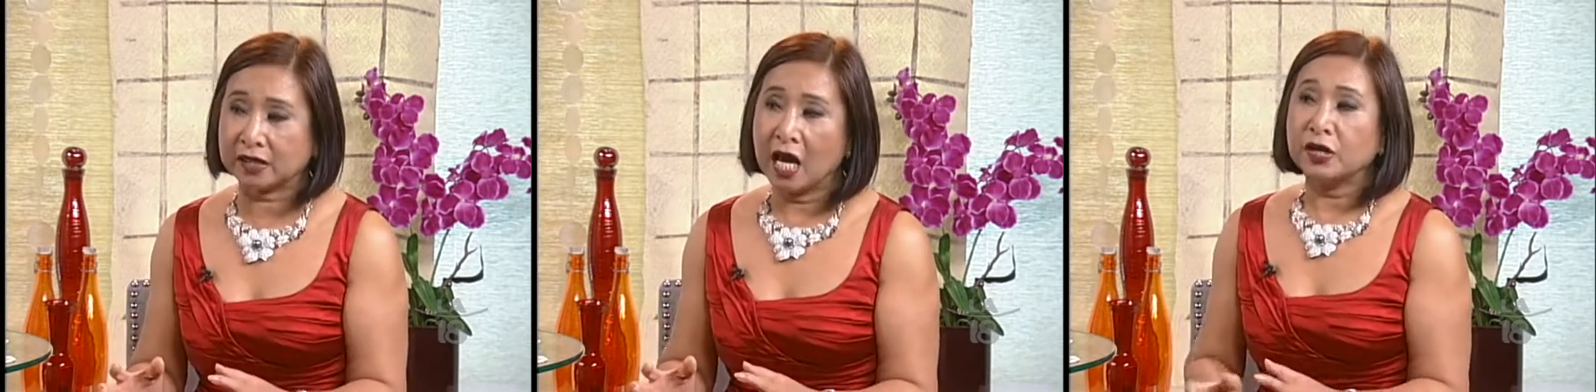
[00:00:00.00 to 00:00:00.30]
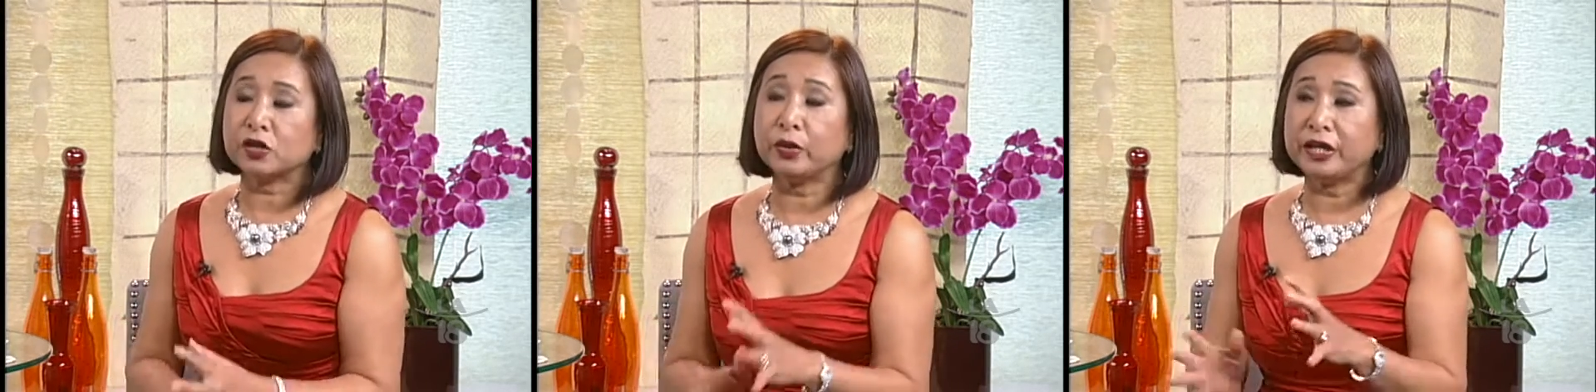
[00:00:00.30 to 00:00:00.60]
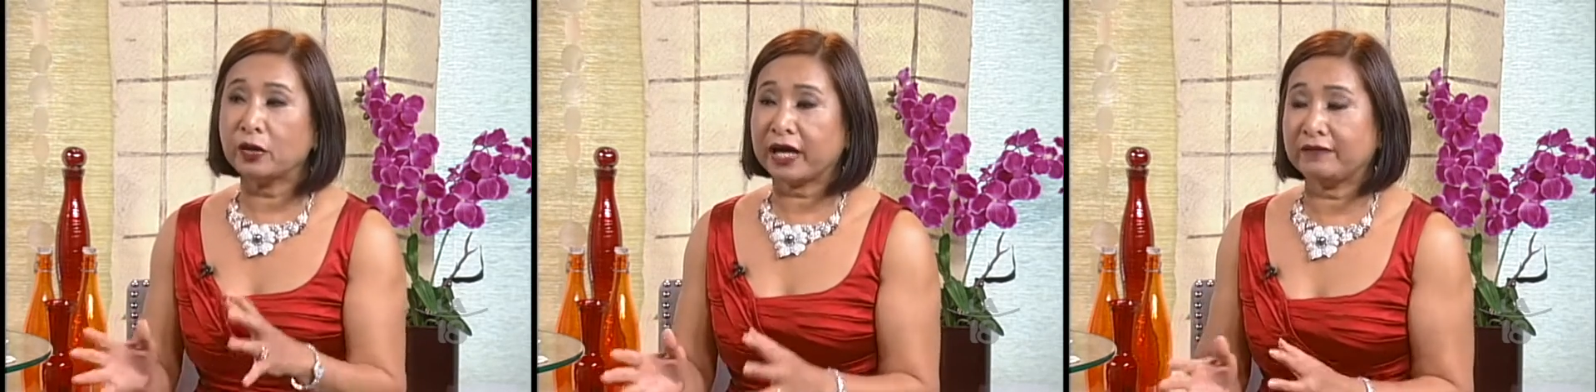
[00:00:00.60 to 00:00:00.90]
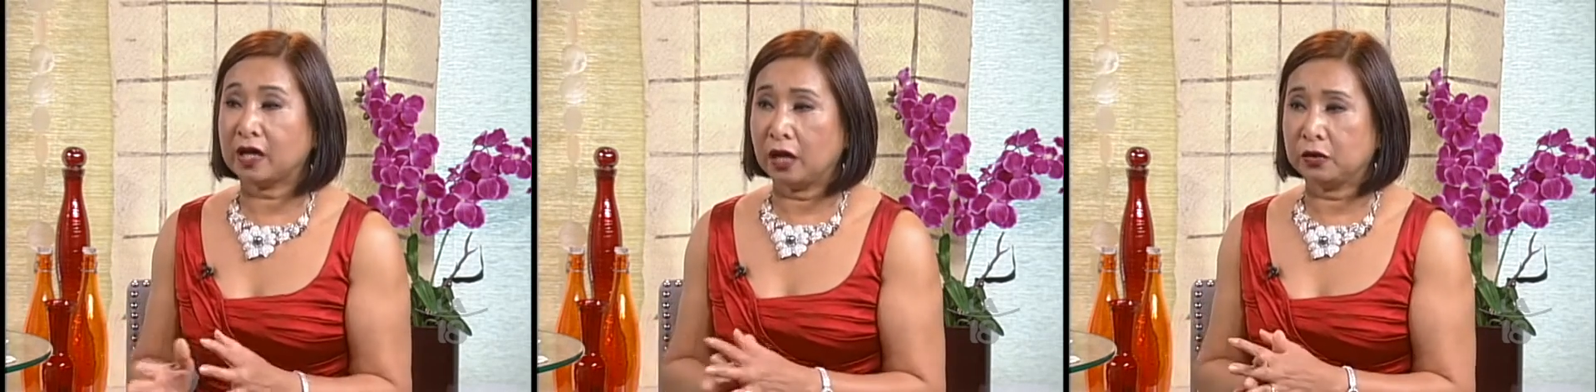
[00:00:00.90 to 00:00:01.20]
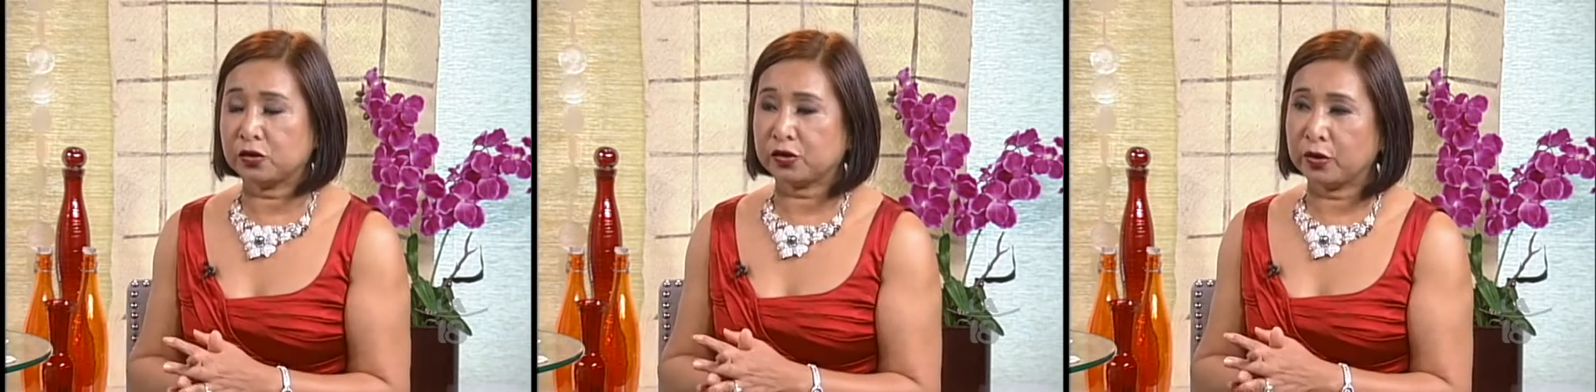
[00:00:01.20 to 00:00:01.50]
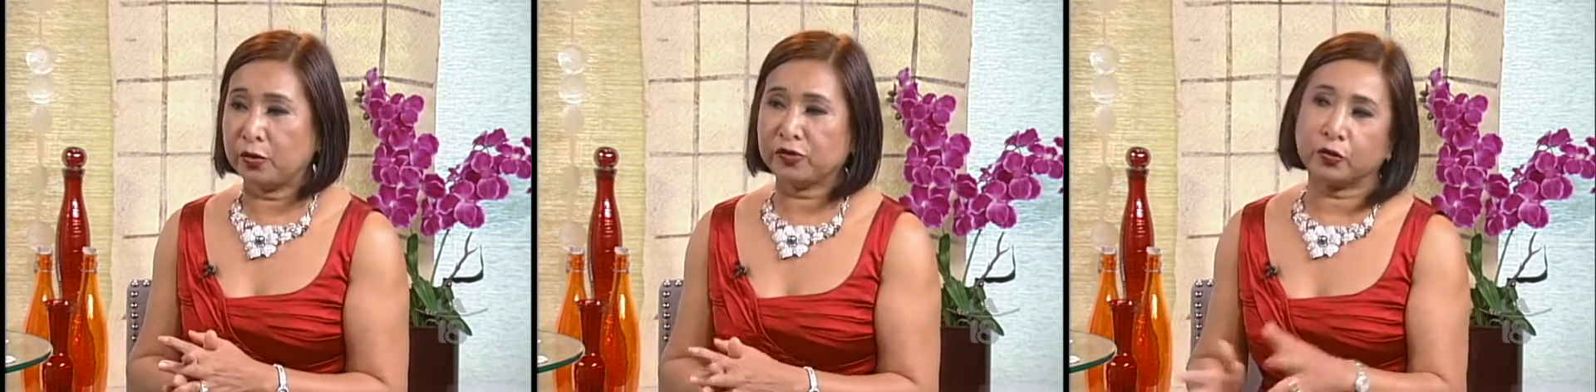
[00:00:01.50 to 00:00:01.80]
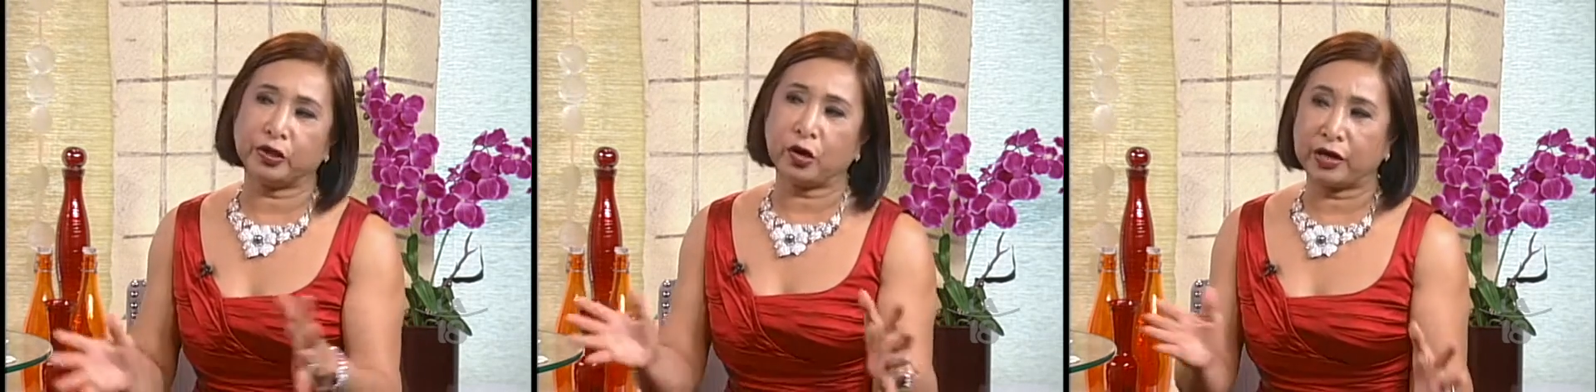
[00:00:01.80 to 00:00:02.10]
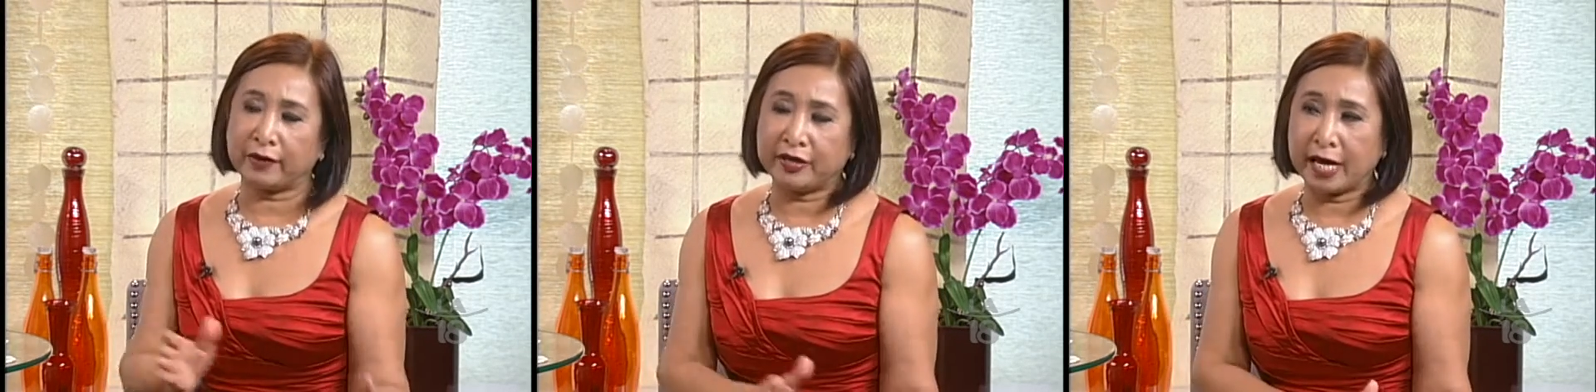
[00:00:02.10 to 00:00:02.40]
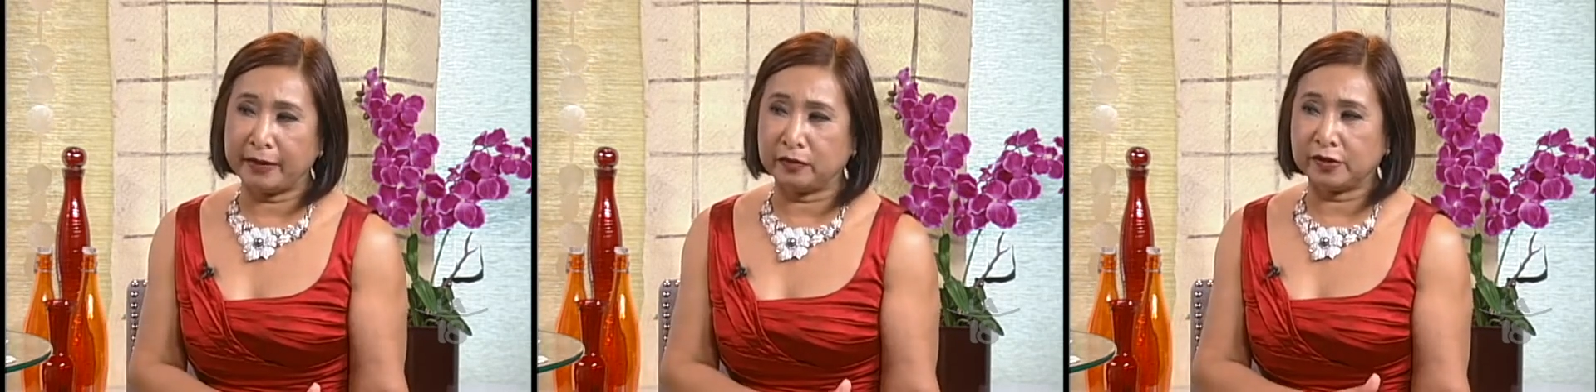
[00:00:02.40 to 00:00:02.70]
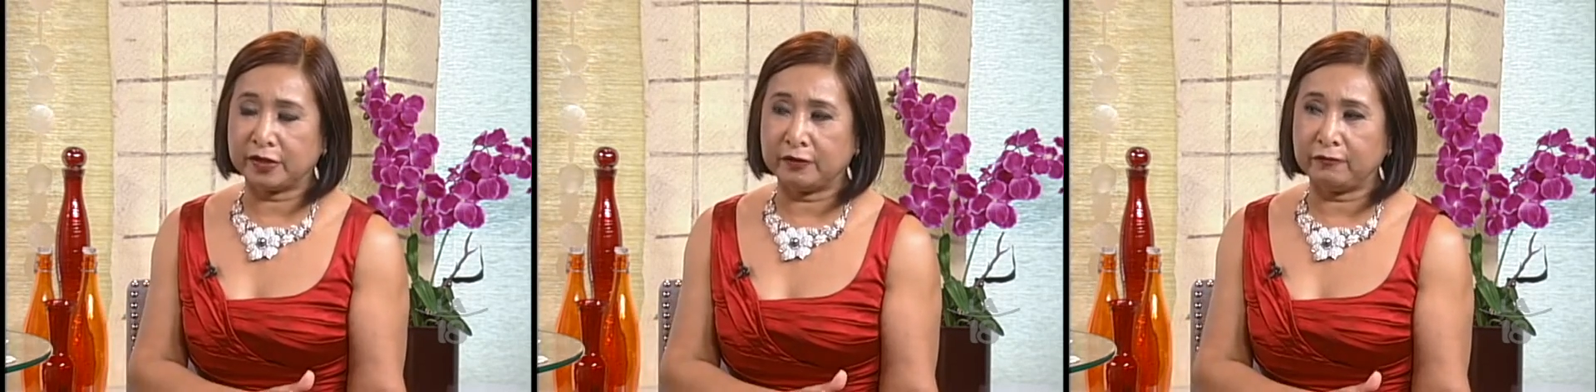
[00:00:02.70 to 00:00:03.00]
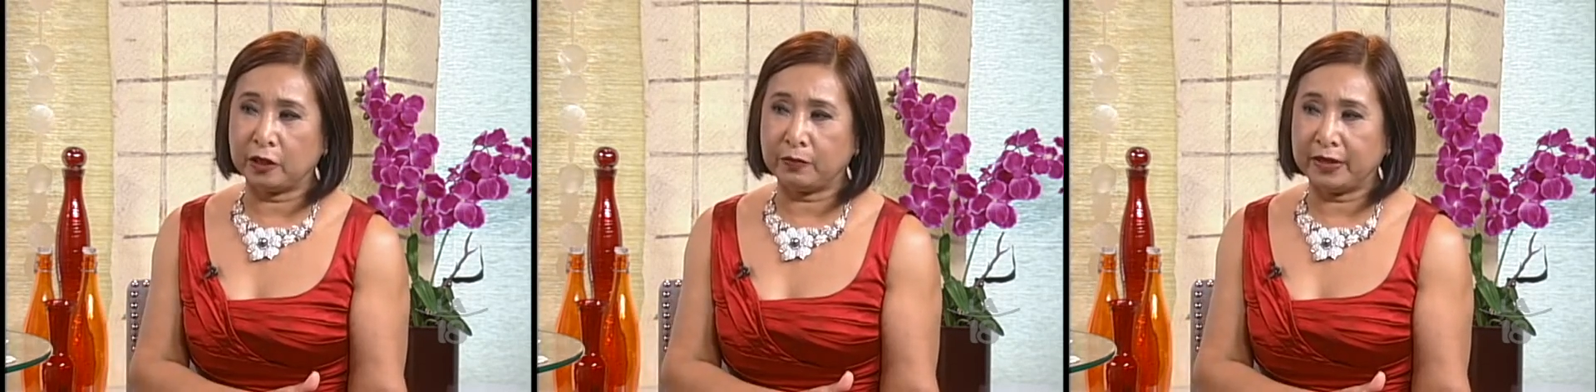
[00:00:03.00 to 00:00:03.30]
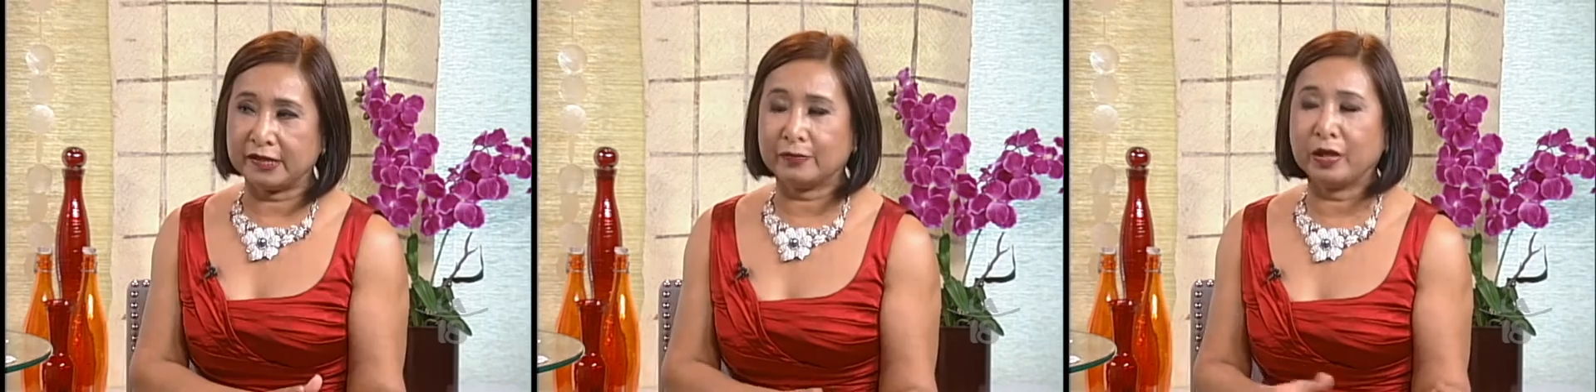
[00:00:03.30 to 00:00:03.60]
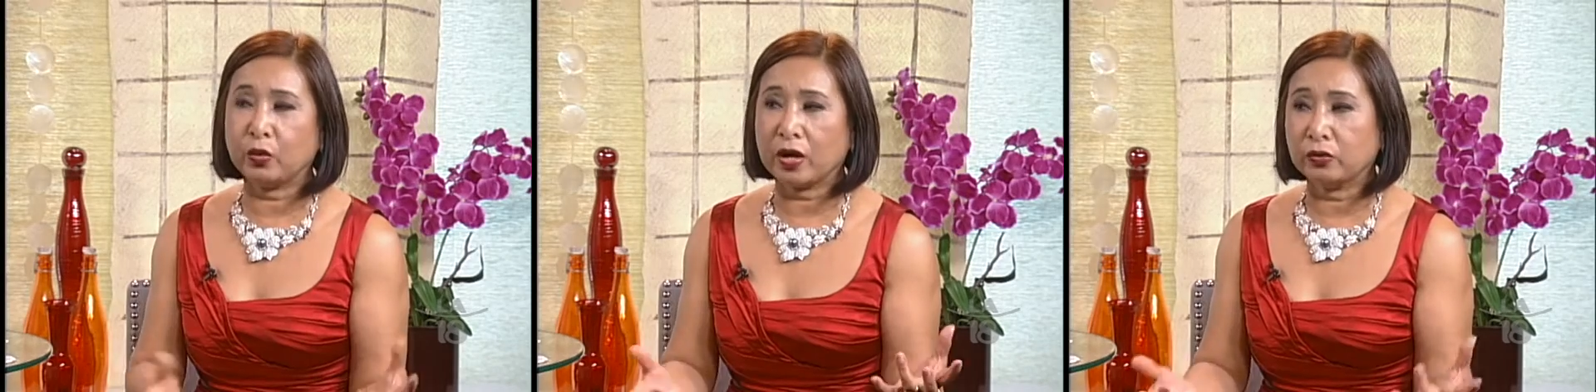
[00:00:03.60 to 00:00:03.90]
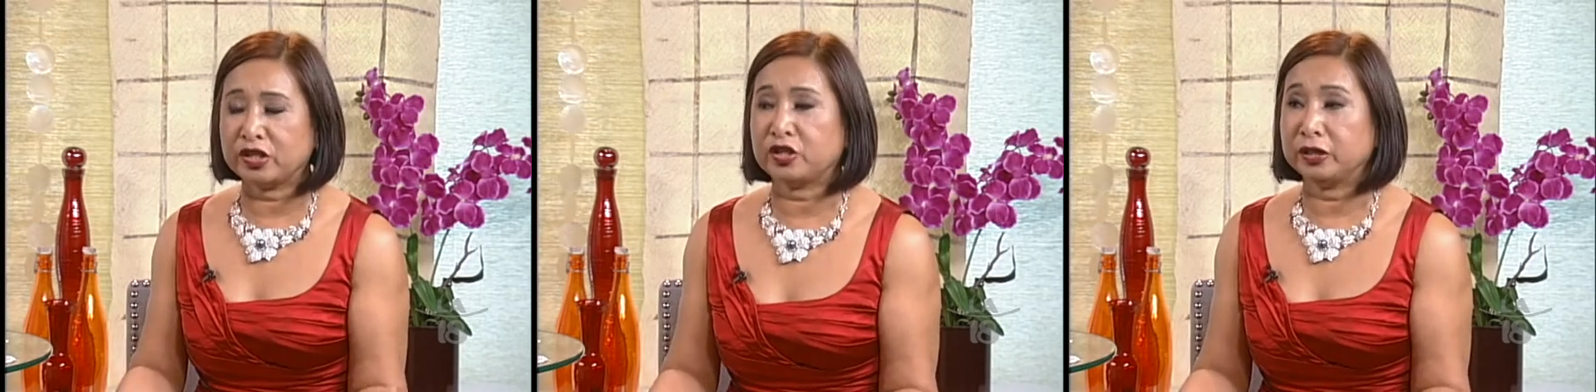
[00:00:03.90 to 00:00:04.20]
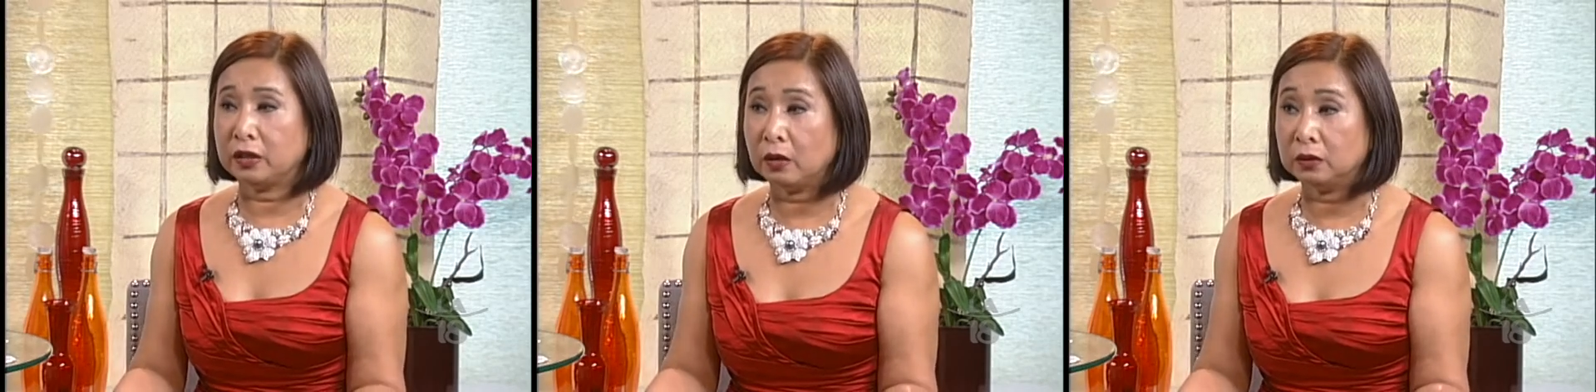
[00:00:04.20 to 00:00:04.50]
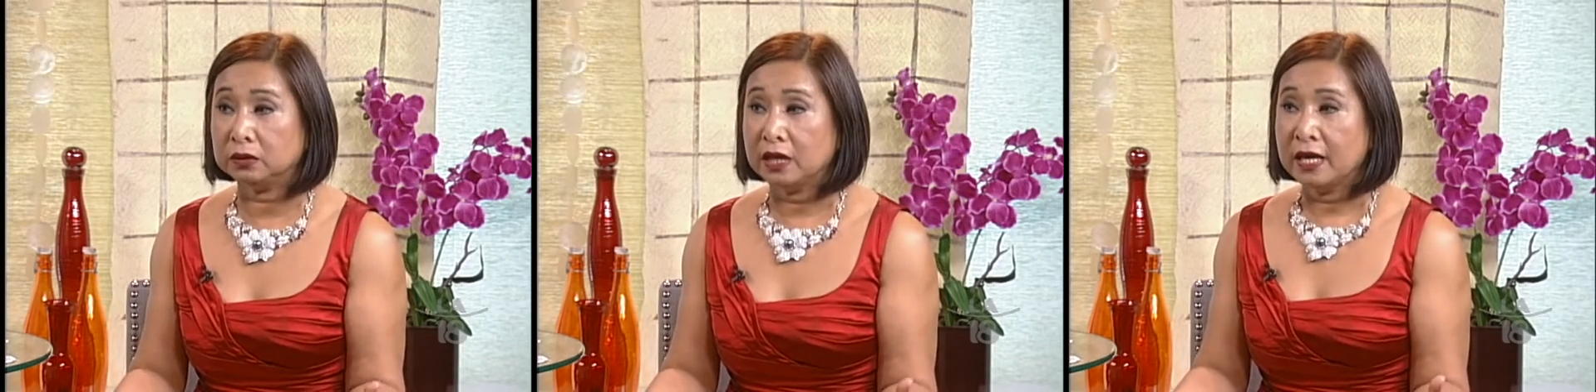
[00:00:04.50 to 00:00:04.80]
Mm -hmm. So we don't have colored stones, we don't have diamonds in the Philippines, but we are rich in gold.